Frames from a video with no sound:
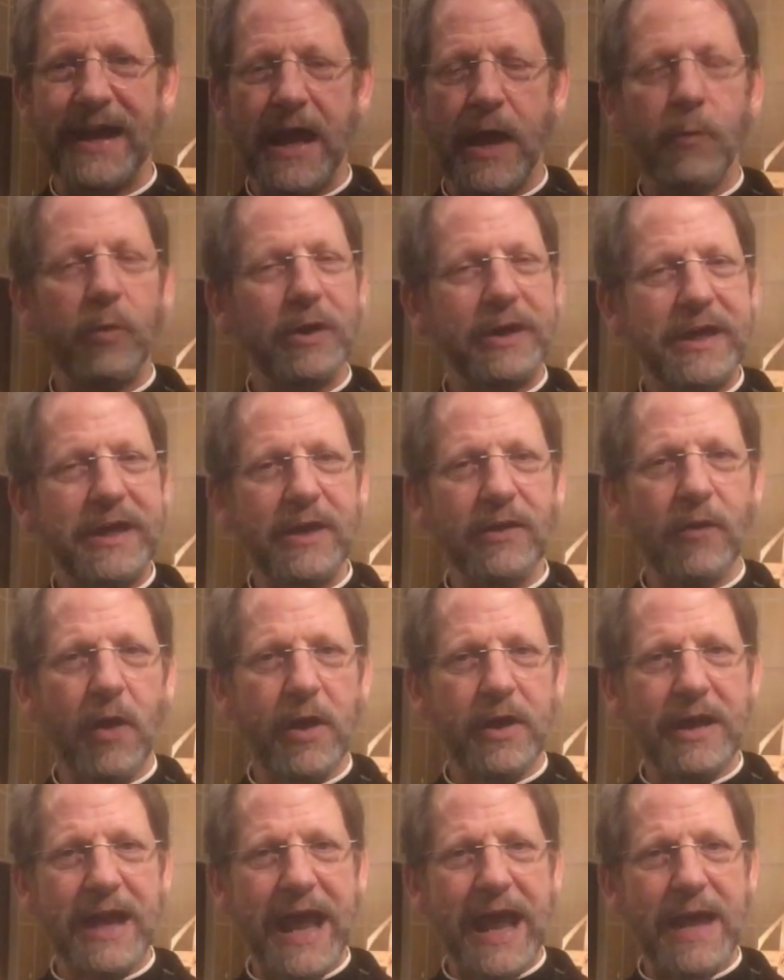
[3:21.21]
And we'll hear our
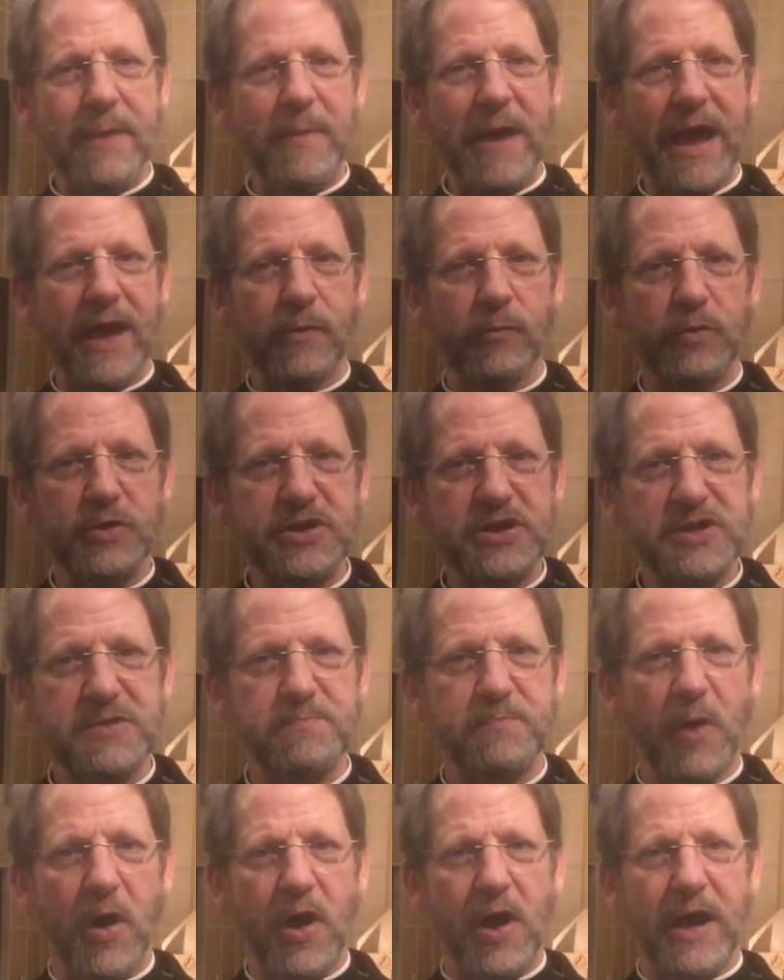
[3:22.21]
name and
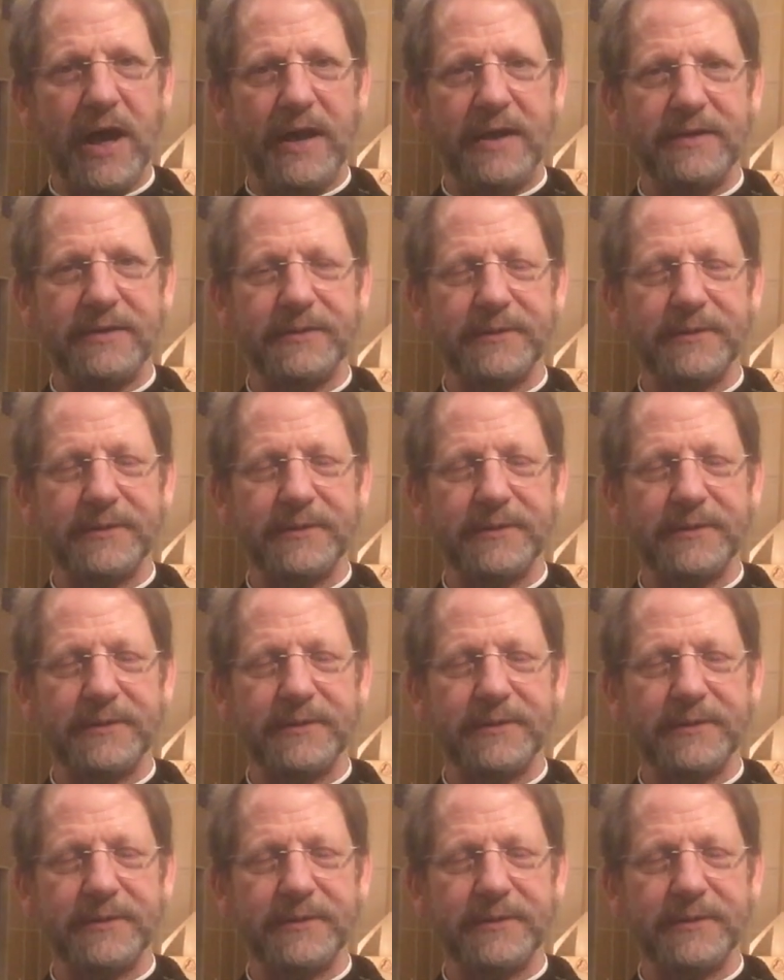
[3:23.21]
respond.